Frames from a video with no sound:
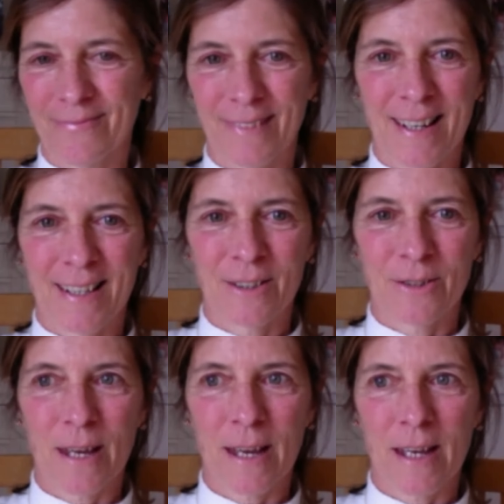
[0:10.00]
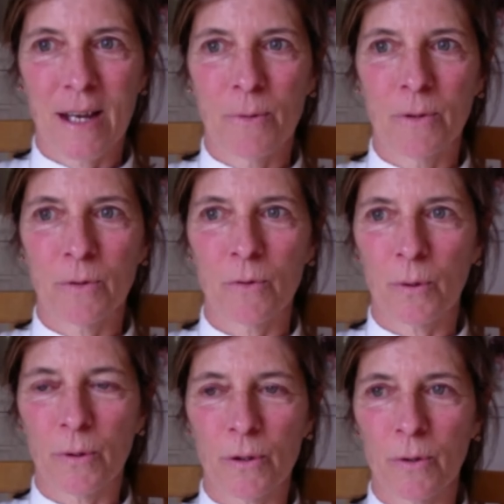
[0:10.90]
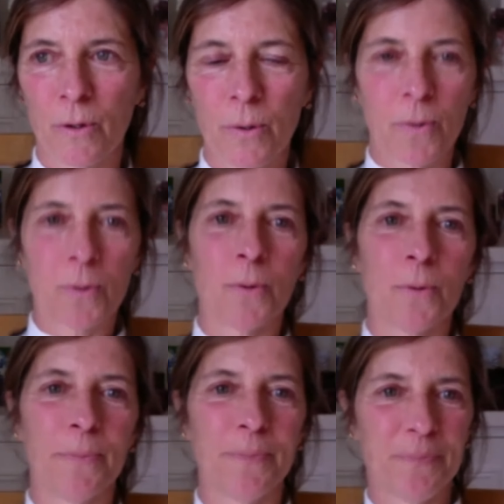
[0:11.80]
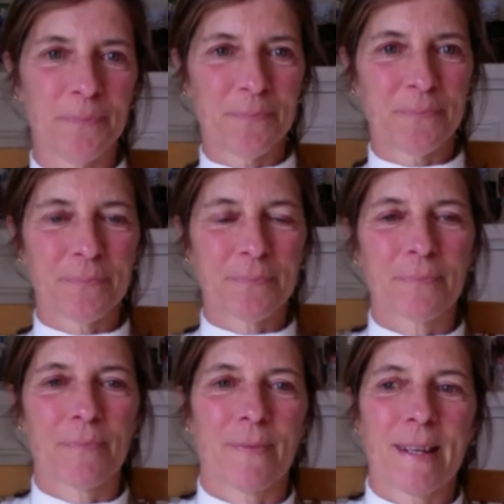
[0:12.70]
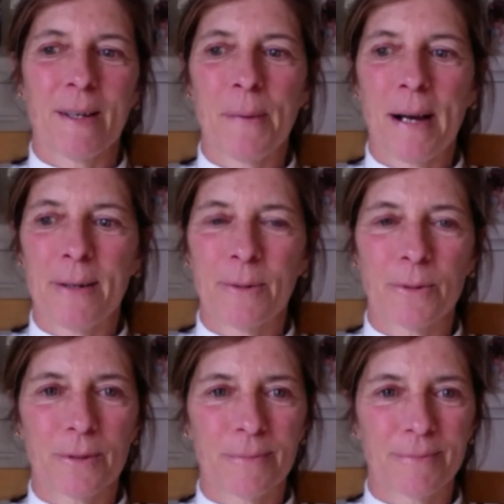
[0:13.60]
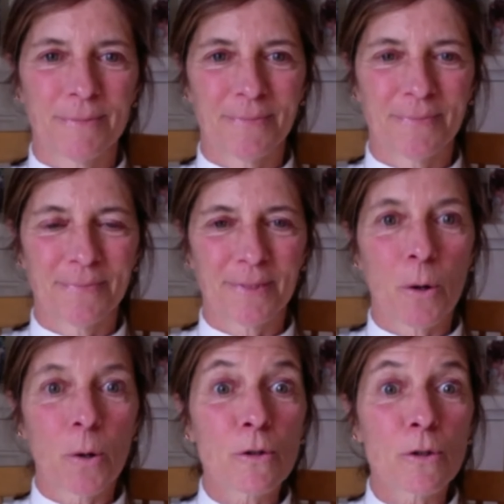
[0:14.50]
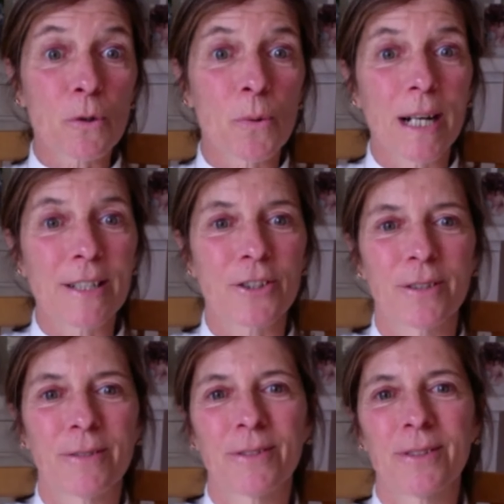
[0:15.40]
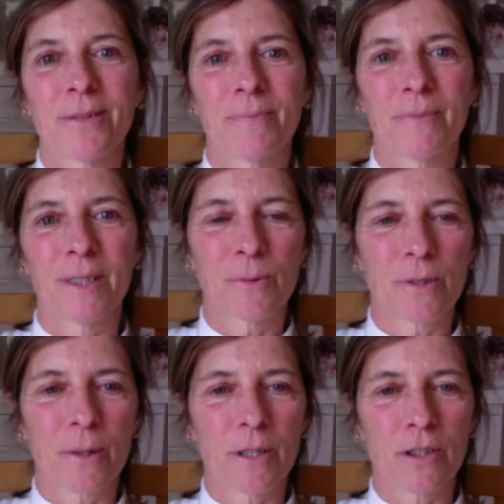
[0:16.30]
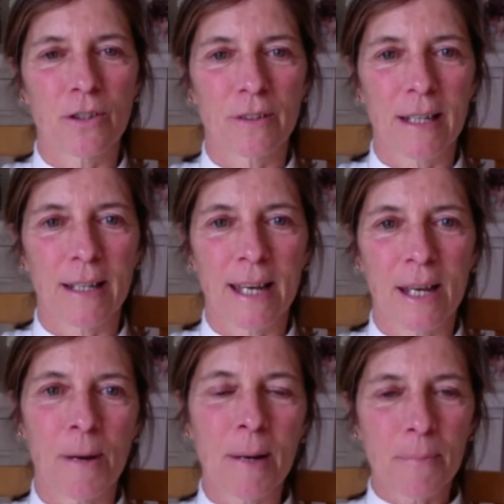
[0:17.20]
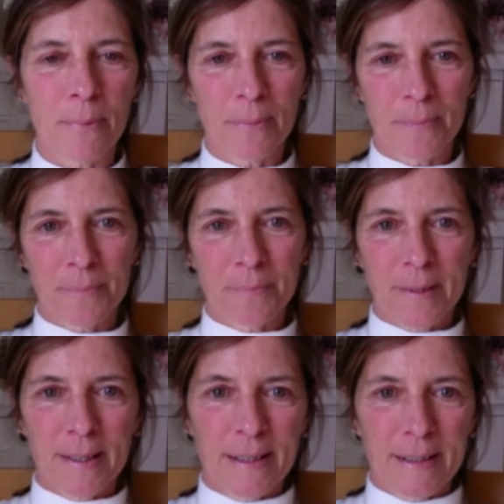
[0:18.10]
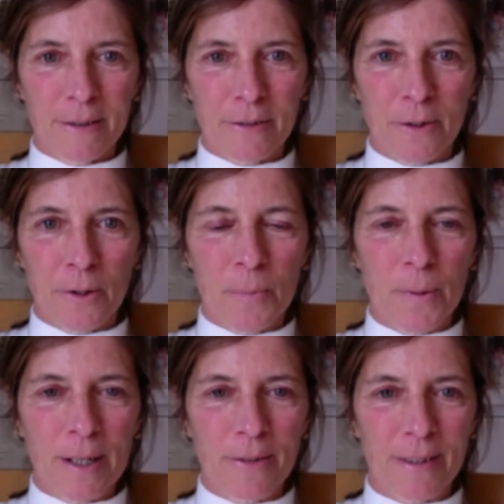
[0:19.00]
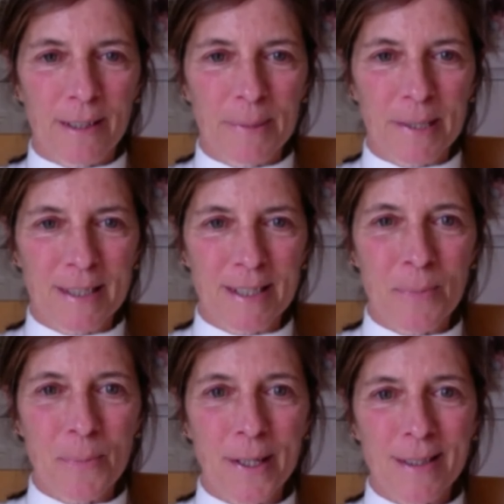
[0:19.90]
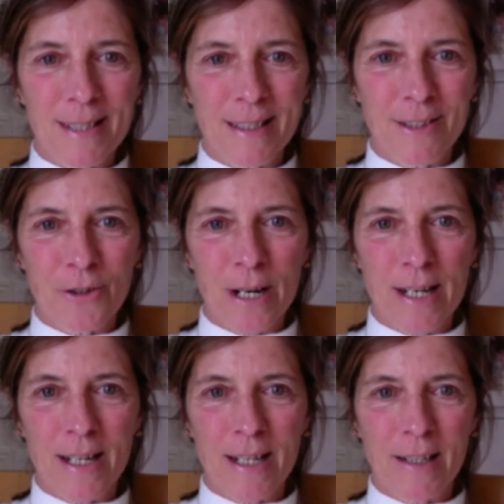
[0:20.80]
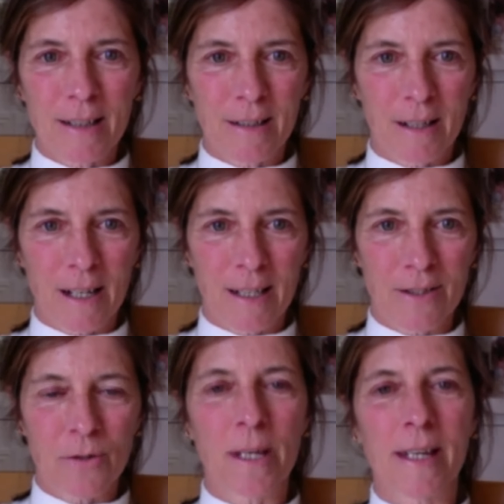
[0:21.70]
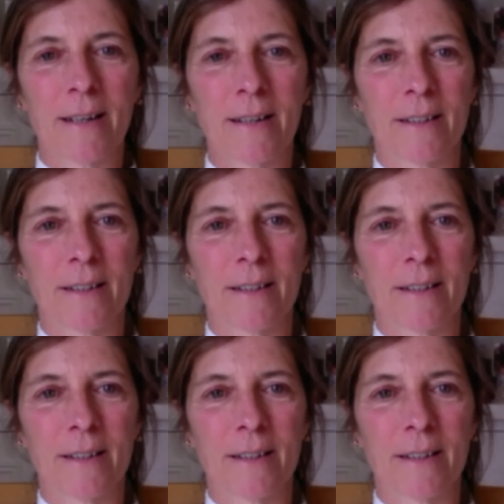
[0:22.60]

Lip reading: And today I want to talk to you about calls to actions. This was a question that came up from one of the participants in the training last week.